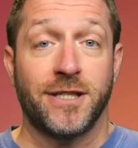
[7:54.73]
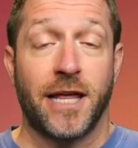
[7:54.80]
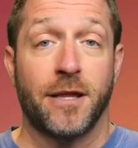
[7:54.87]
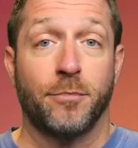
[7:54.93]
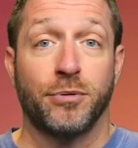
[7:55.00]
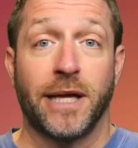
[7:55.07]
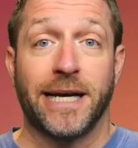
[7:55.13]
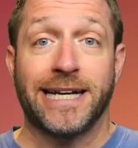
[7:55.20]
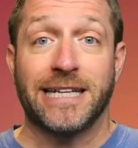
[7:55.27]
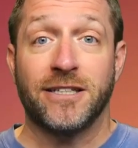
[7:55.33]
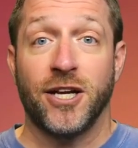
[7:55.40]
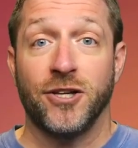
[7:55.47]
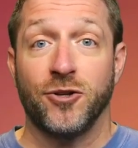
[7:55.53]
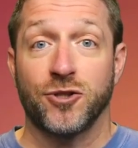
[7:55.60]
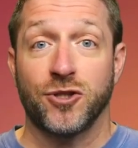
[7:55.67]
just say the play
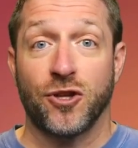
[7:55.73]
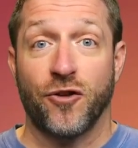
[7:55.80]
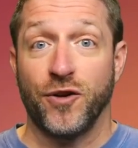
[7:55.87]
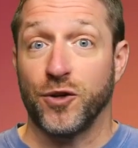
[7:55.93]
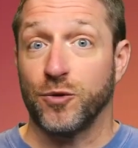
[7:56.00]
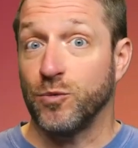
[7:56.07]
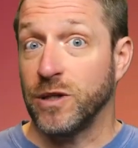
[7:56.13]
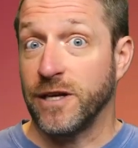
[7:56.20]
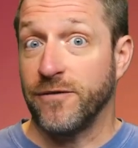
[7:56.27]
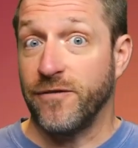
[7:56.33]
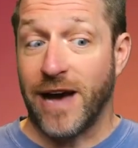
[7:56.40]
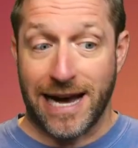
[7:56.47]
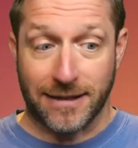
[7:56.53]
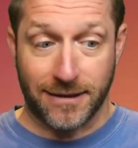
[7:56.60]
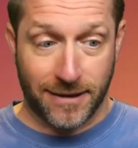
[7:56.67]
continues on the field really
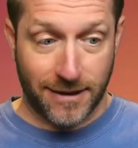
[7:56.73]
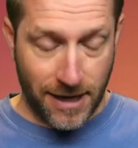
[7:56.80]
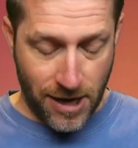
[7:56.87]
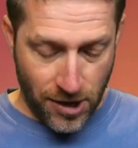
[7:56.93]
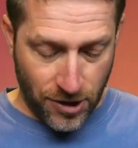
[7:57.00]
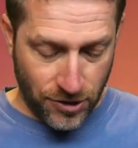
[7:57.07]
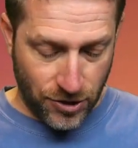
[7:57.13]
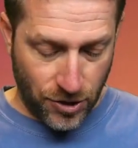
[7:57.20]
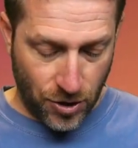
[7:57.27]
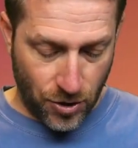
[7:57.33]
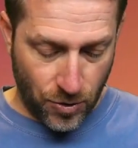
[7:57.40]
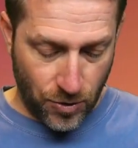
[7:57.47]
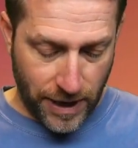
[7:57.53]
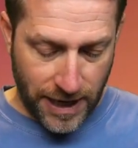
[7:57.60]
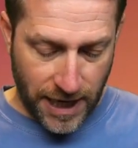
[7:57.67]
fast.
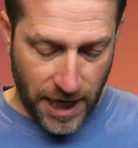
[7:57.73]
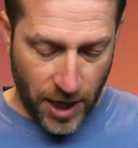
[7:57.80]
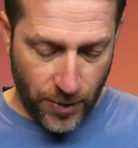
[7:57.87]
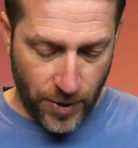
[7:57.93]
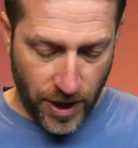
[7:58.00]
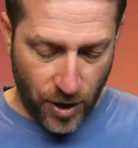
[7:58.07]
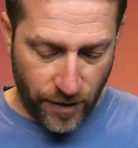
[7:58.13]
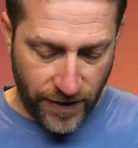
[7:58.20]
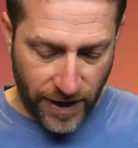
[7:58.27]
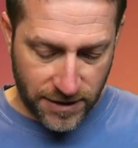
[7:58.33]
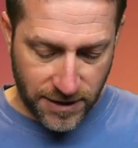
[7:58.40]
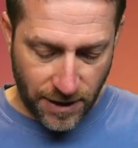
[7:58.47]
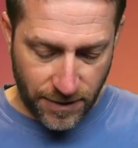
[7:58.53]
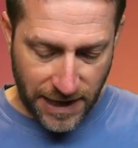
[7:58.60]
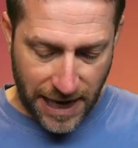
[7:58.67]
So here we go, we've
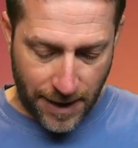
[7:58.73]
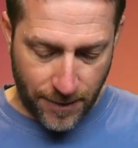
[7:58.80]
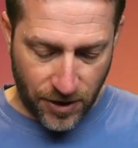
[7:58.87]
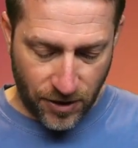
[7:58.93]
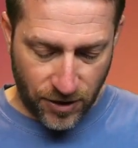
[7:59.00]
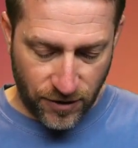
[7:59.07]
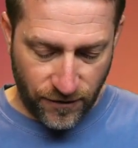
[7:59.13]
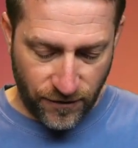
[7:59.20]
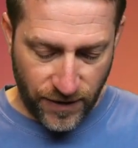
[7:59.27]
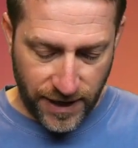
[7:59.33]
got something happening on the